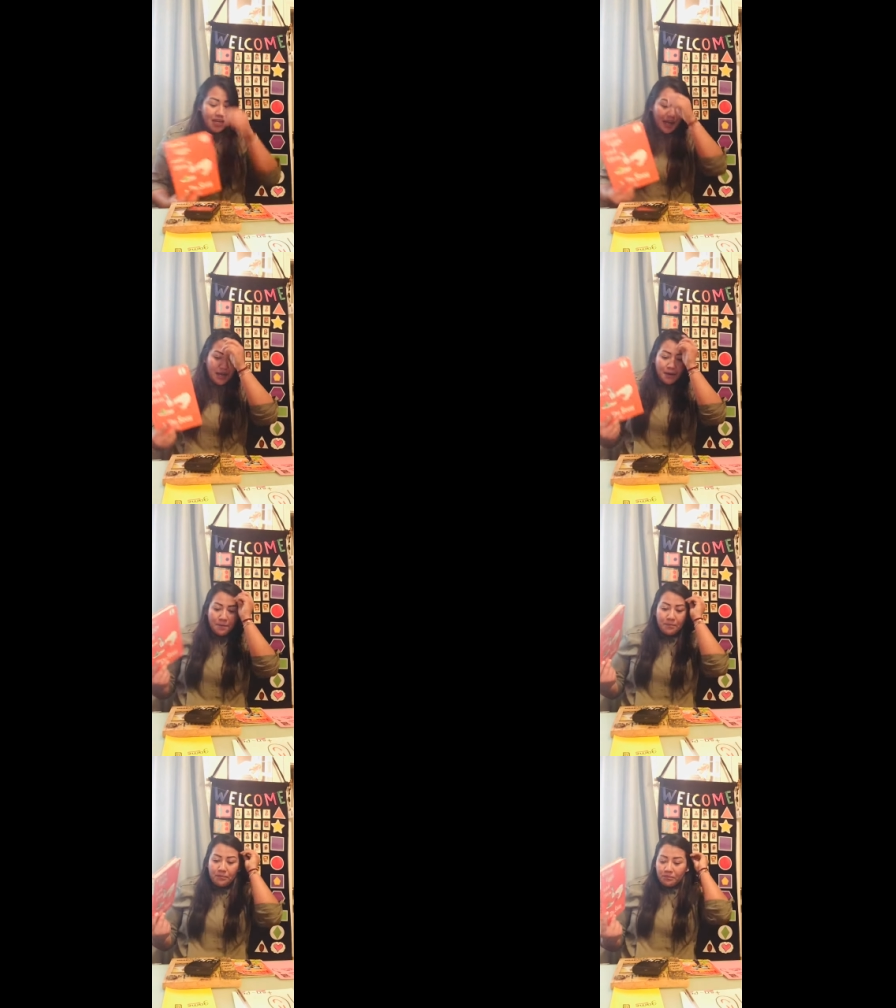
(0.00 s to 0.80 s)

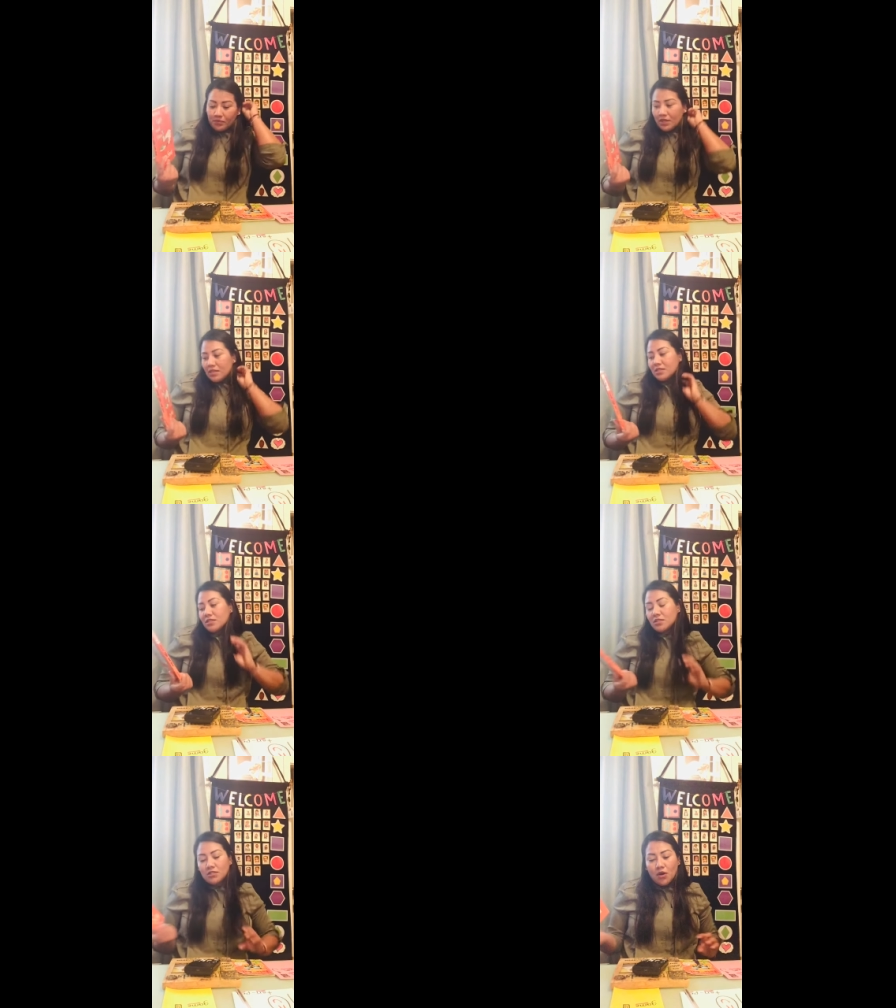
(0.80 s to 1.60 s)
Um,
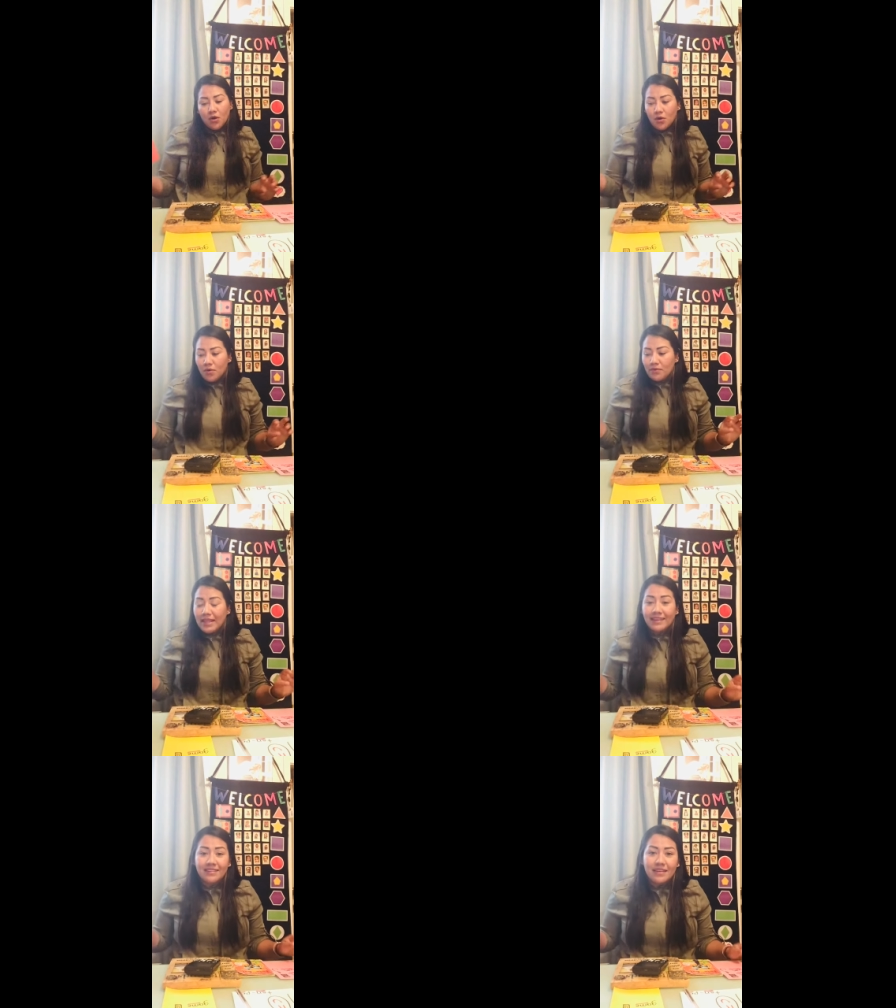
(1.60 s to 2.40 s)
so the
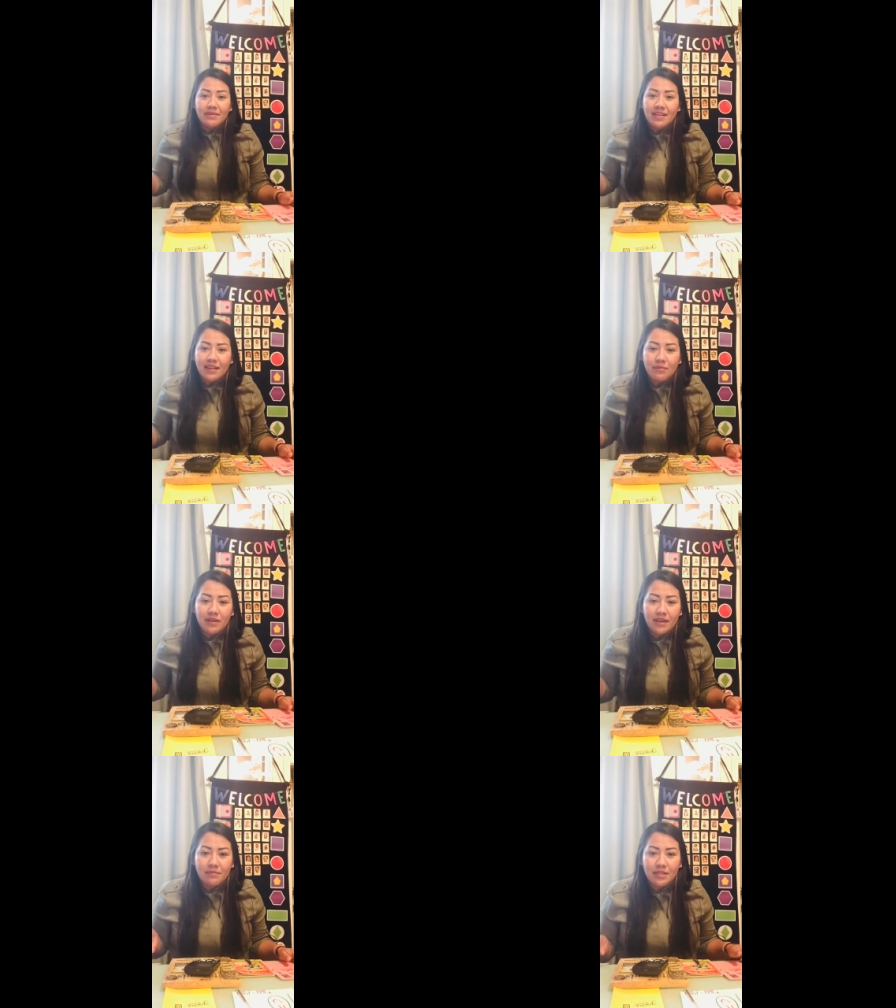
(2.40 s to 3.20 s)
activity that we're
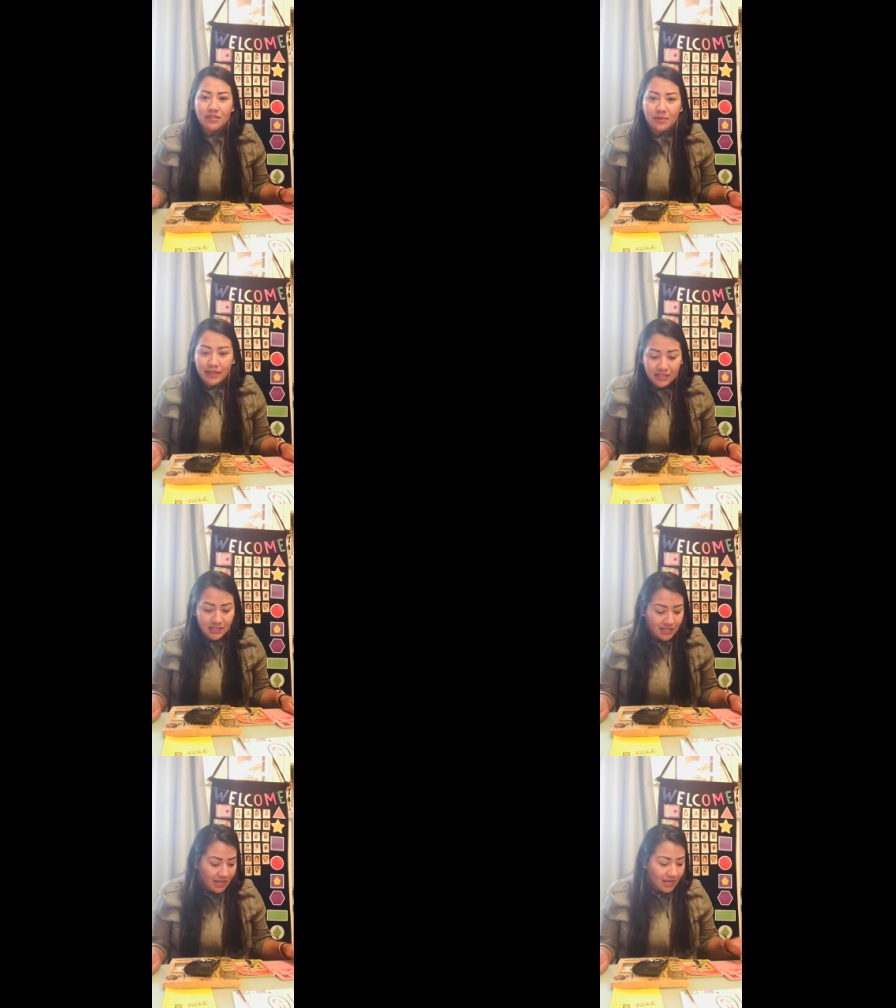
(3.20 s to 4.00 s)
gonna be doing
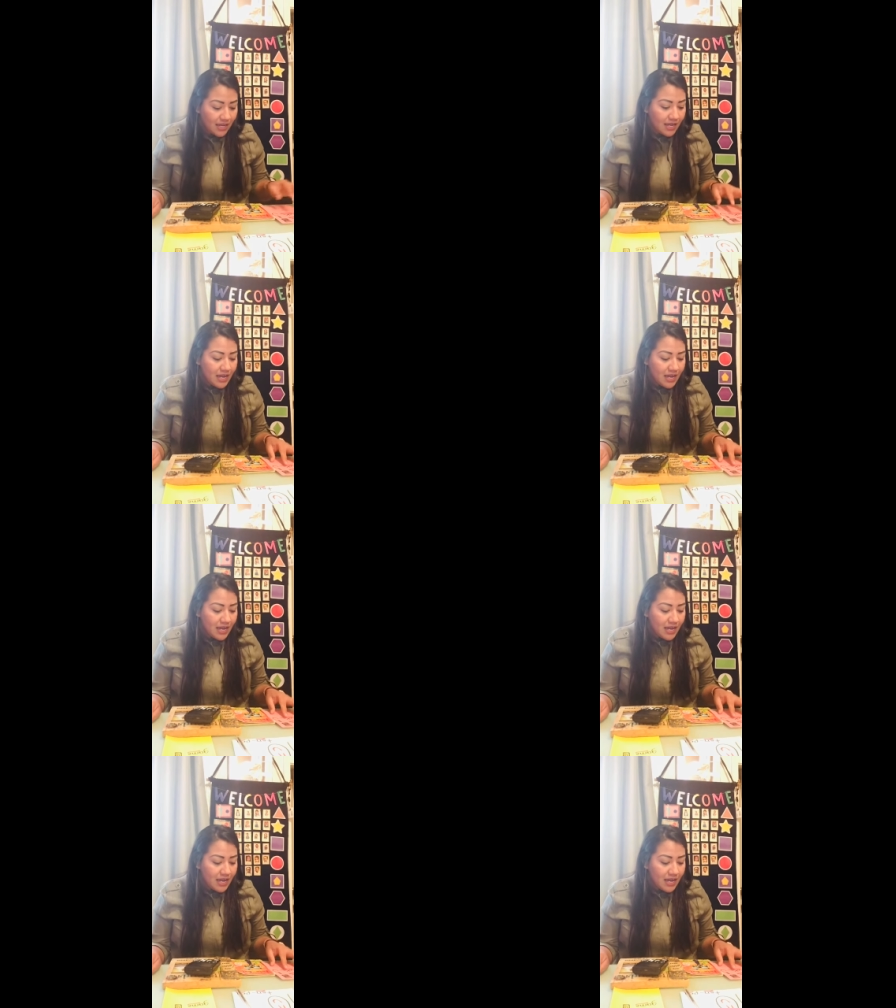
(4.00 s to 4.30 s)
today